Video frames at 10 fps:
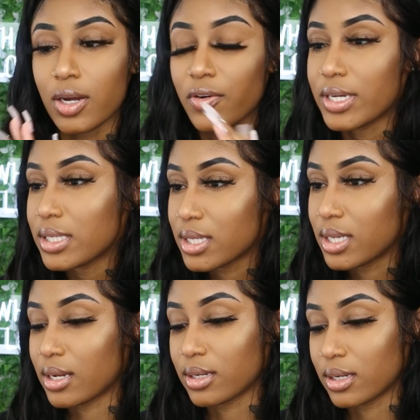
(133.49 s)

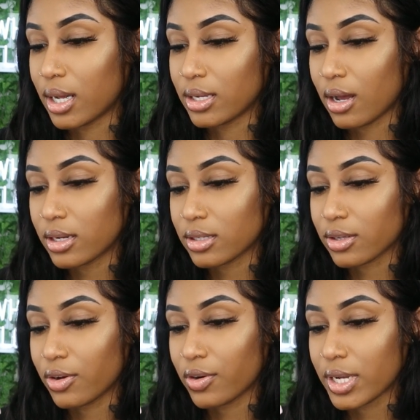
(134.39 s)
crazy and y'all
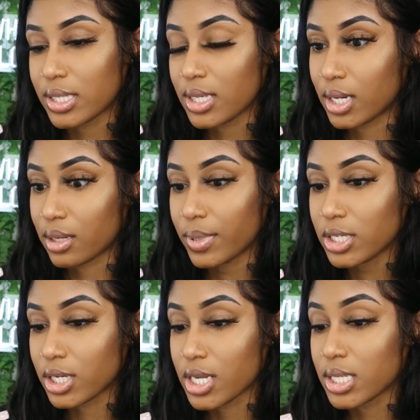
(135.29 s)
just go crazy under
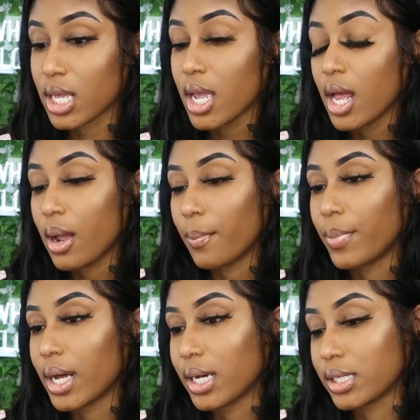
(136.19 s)
pictures.
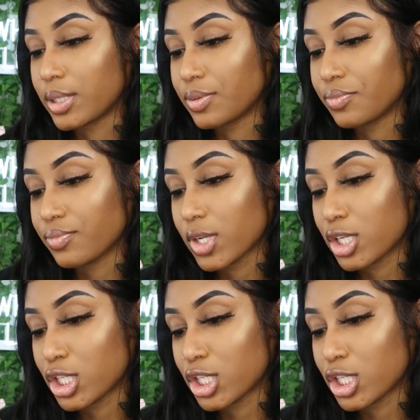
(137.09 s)
But